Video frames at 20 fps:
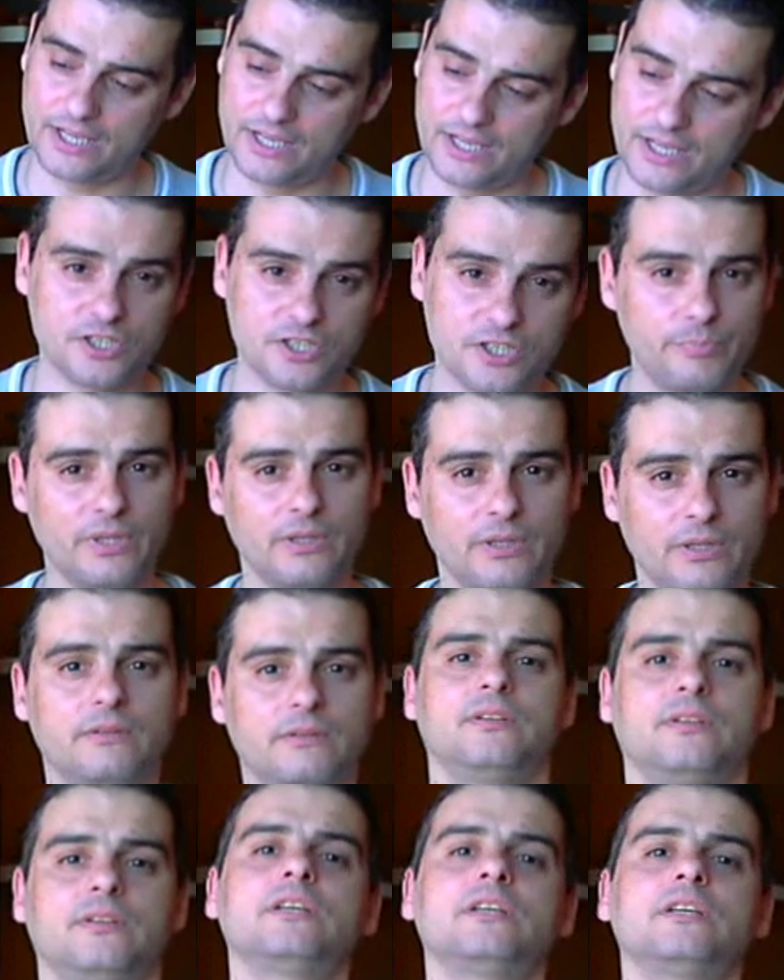just built
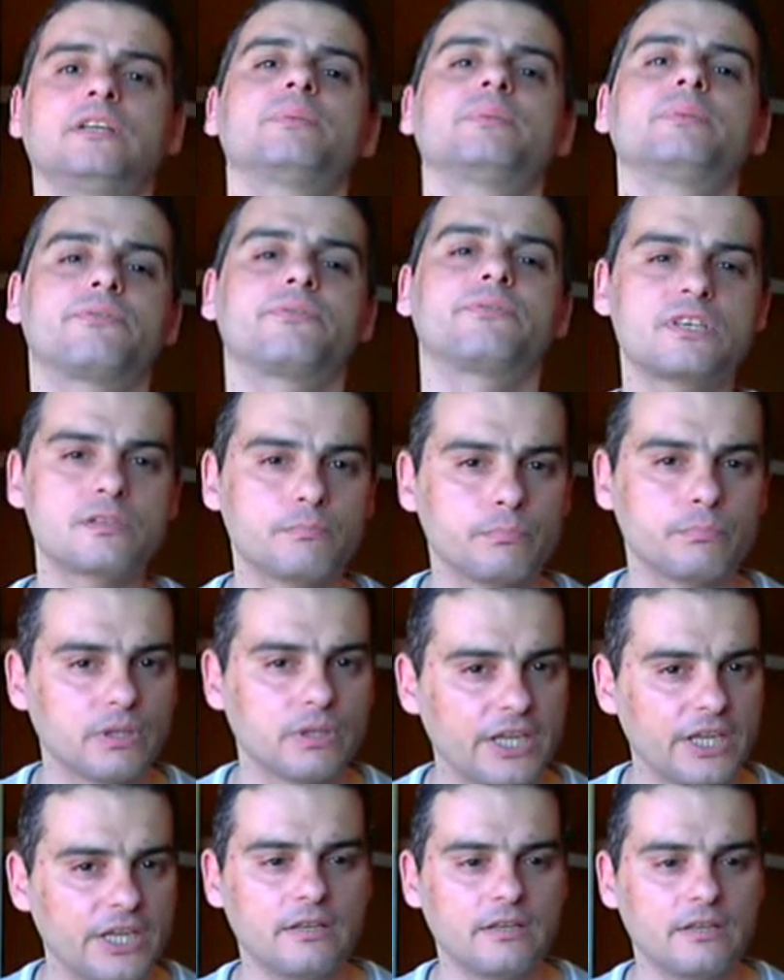a little bit of this
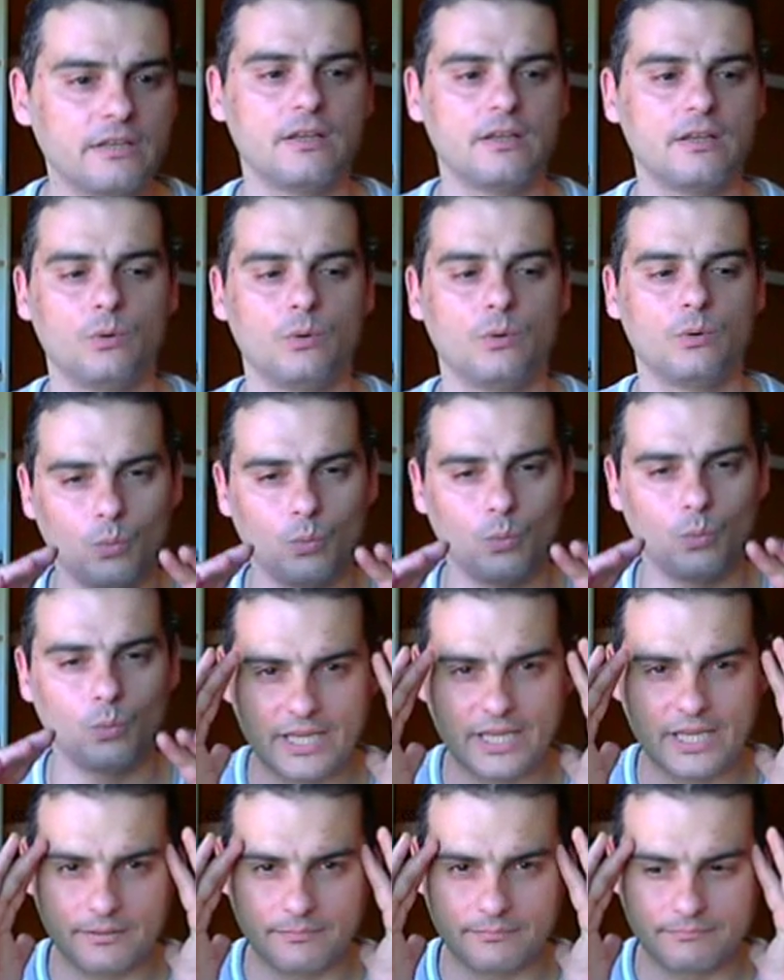plane when
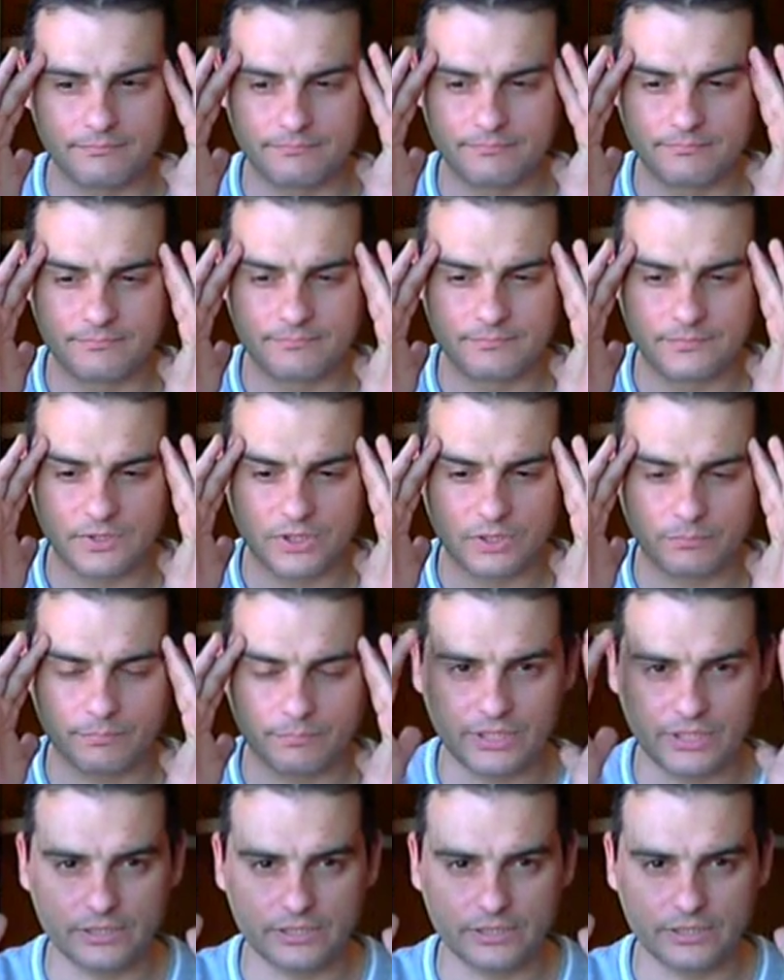I'm
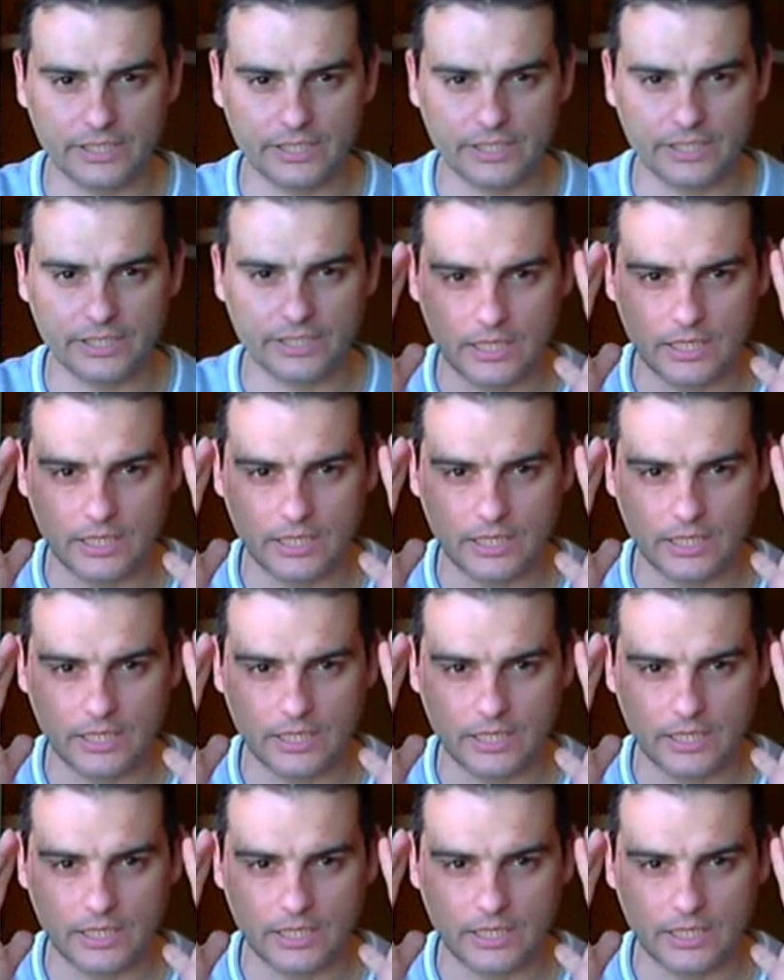completely.